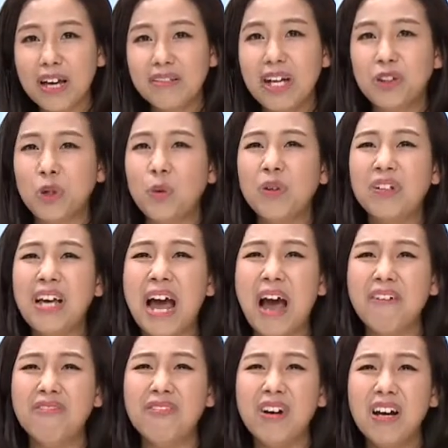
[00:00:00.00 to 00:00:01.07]
that you would
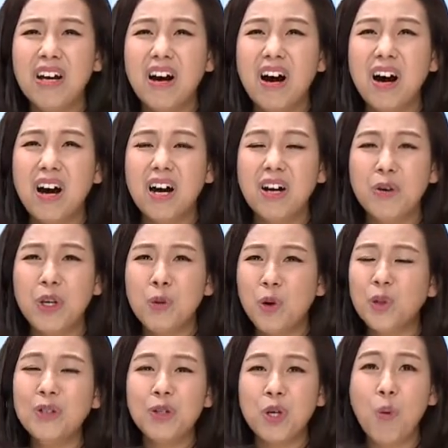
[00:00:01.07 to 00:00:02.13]
have
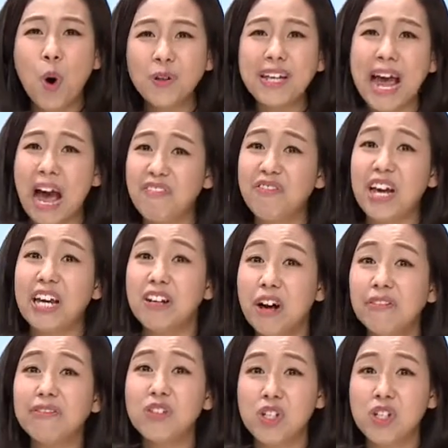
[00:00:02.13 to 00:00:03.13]
you won't have enough